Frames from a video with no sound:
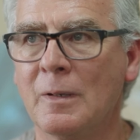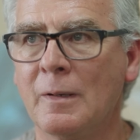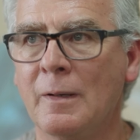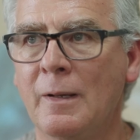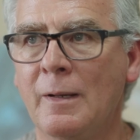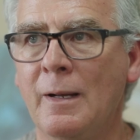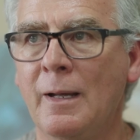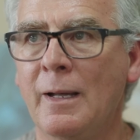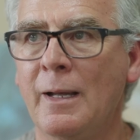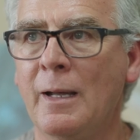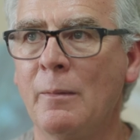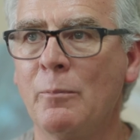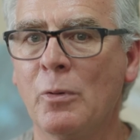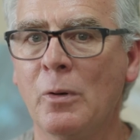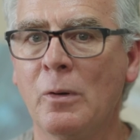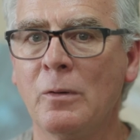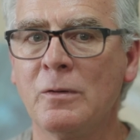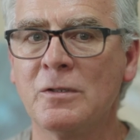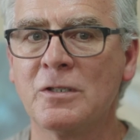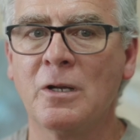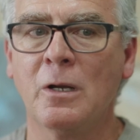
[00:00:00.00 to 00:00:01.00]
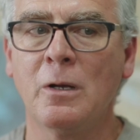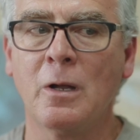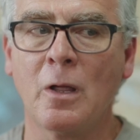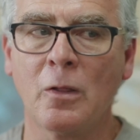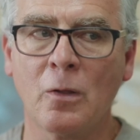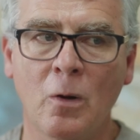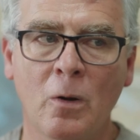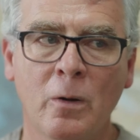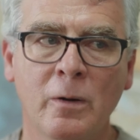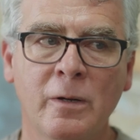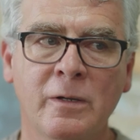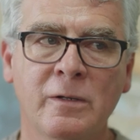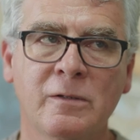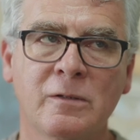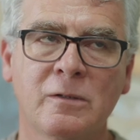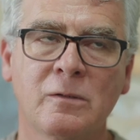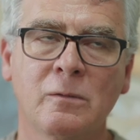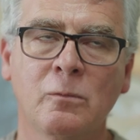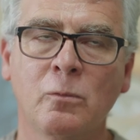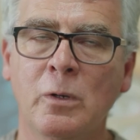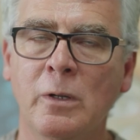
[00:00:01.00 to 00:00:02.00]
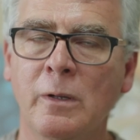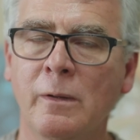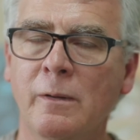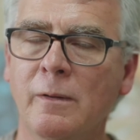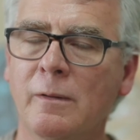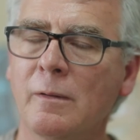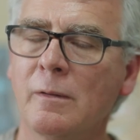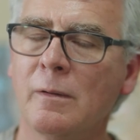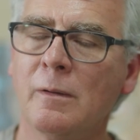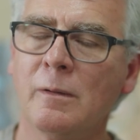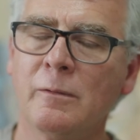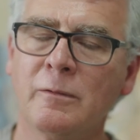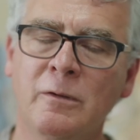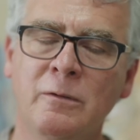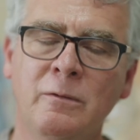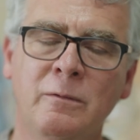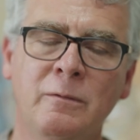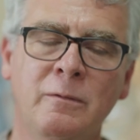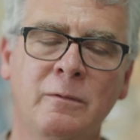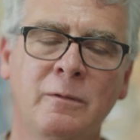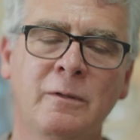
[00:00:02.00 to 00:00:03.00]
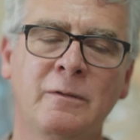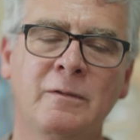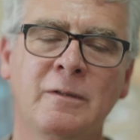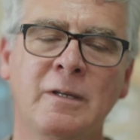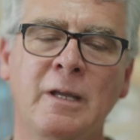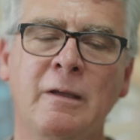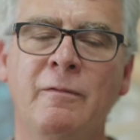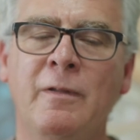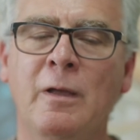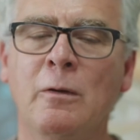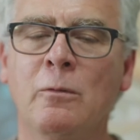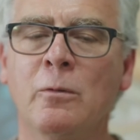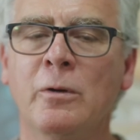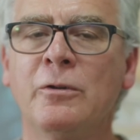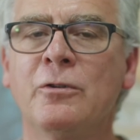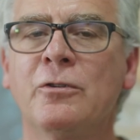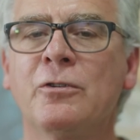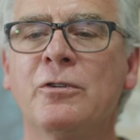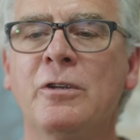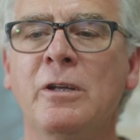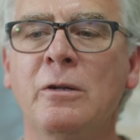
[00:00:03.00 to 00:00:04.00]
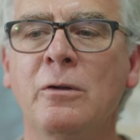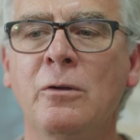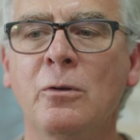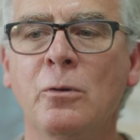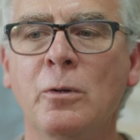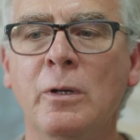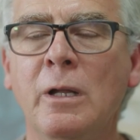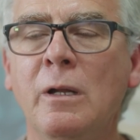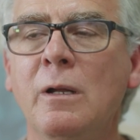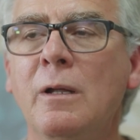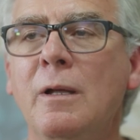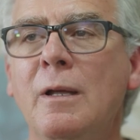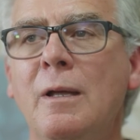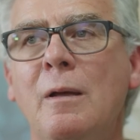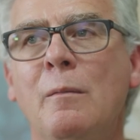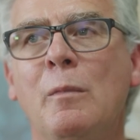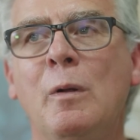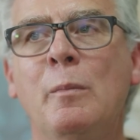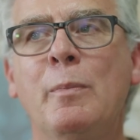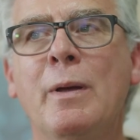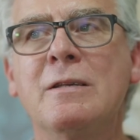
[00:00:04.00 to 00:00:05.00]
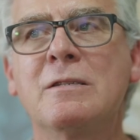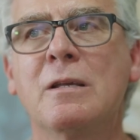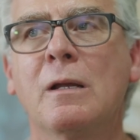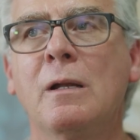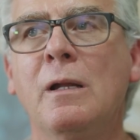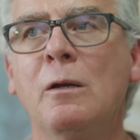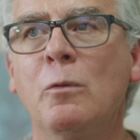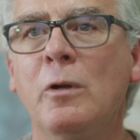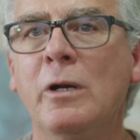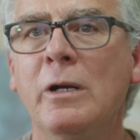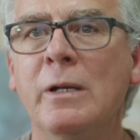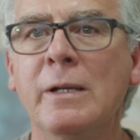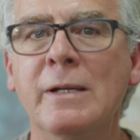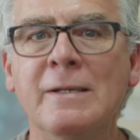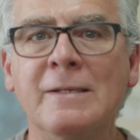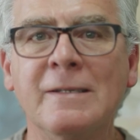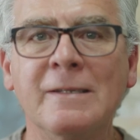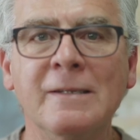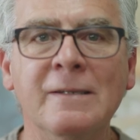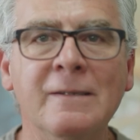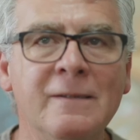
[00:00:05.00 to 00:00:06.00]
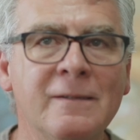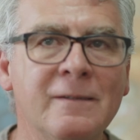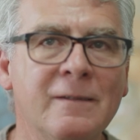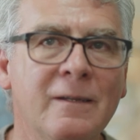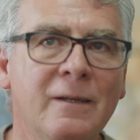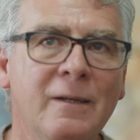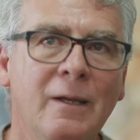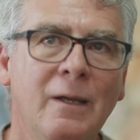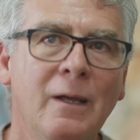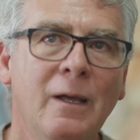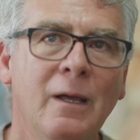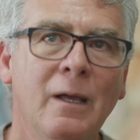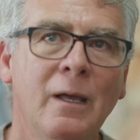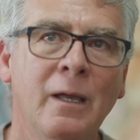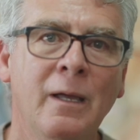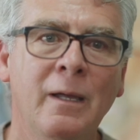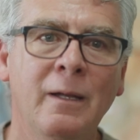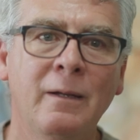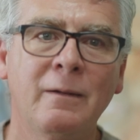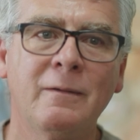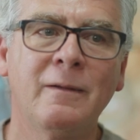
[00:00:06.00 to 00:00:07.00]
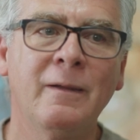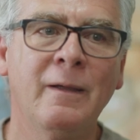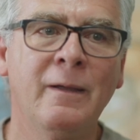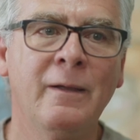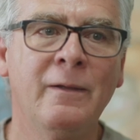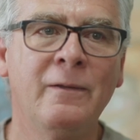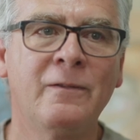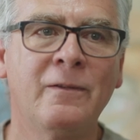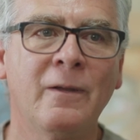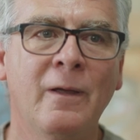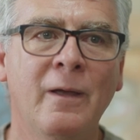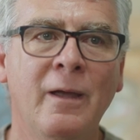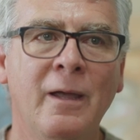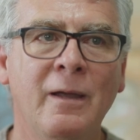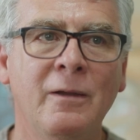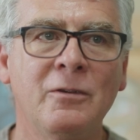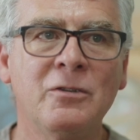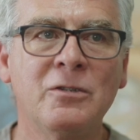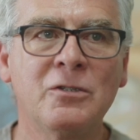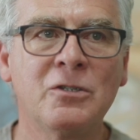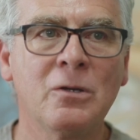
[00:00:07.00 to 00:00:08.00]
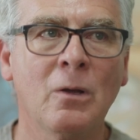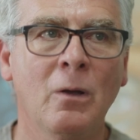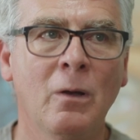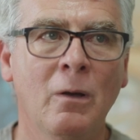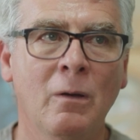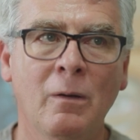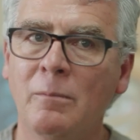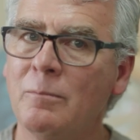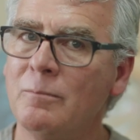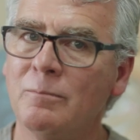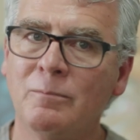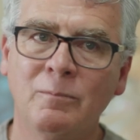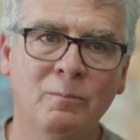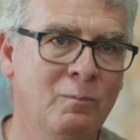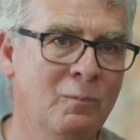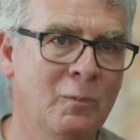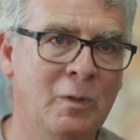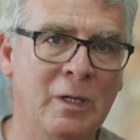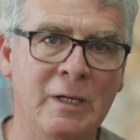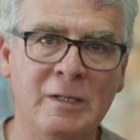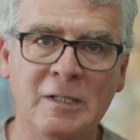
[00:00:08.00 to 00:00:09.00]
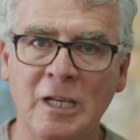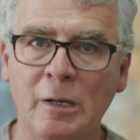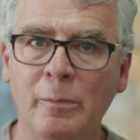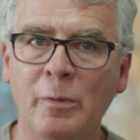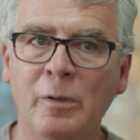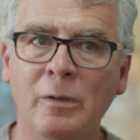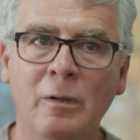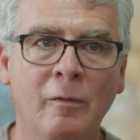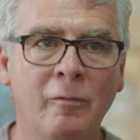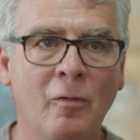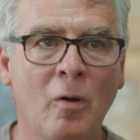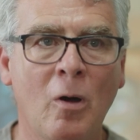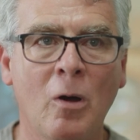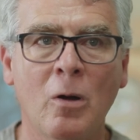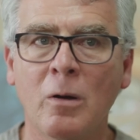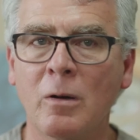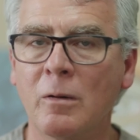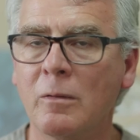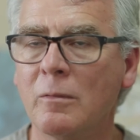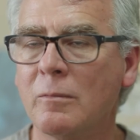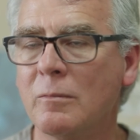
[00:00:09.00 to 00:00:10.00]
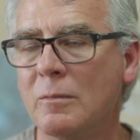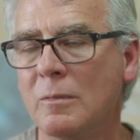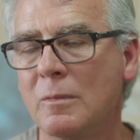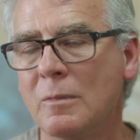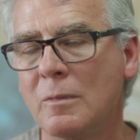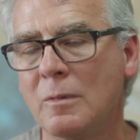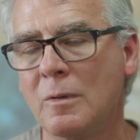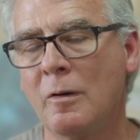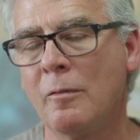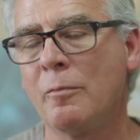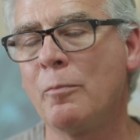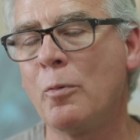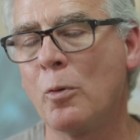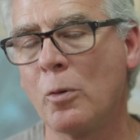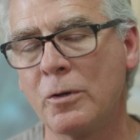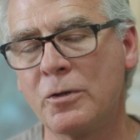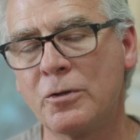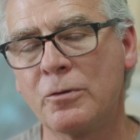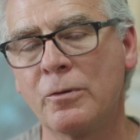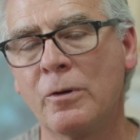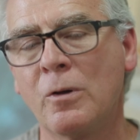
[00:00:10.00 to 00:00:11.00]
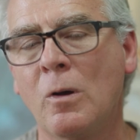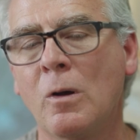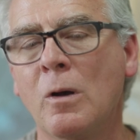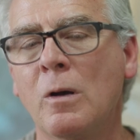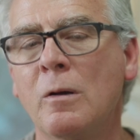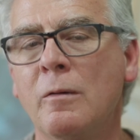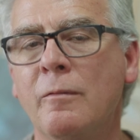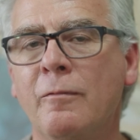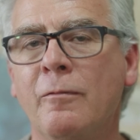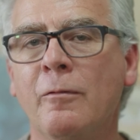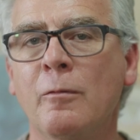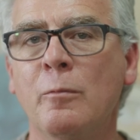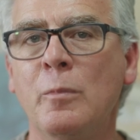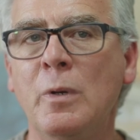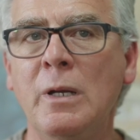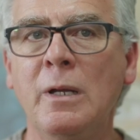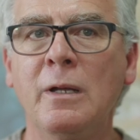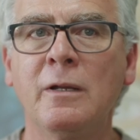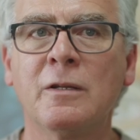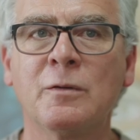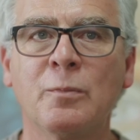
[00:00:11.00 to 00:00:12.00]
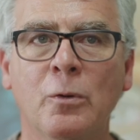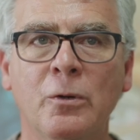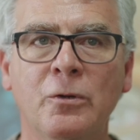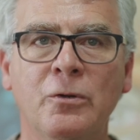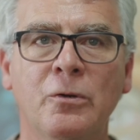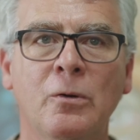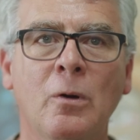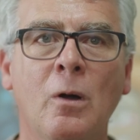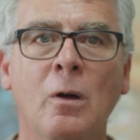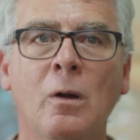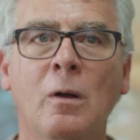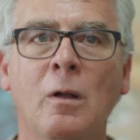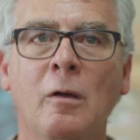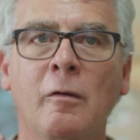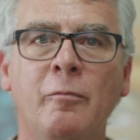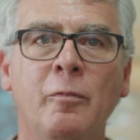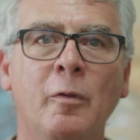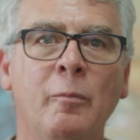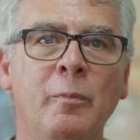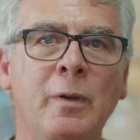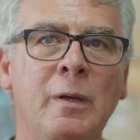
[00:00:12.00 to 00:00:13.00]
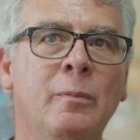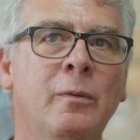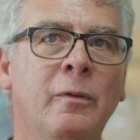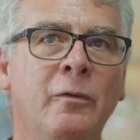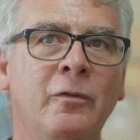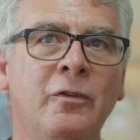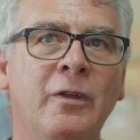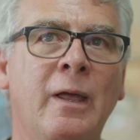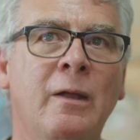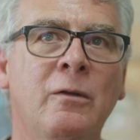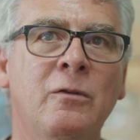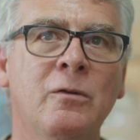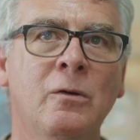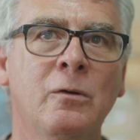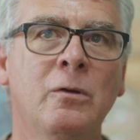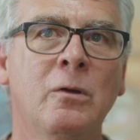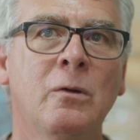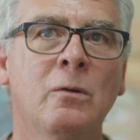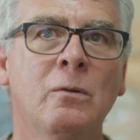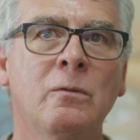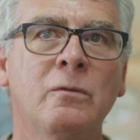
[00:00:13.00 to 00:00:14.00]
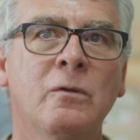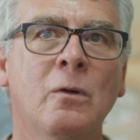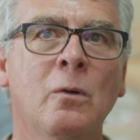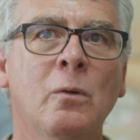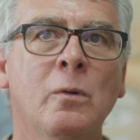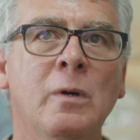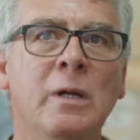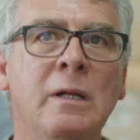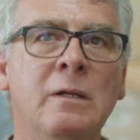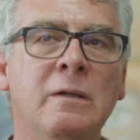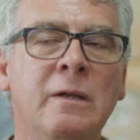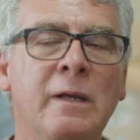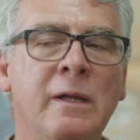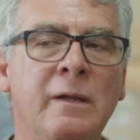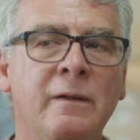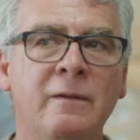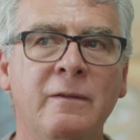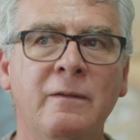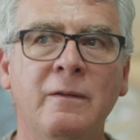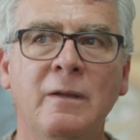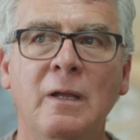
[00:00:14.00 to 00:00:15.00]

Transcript: that I approached another artist with to, to see if they were interested in doing it. But basically, what it is is it is a uh, an exhibit of art, of portrait art. For me, it's portrait art of the people of San Antonio. So it it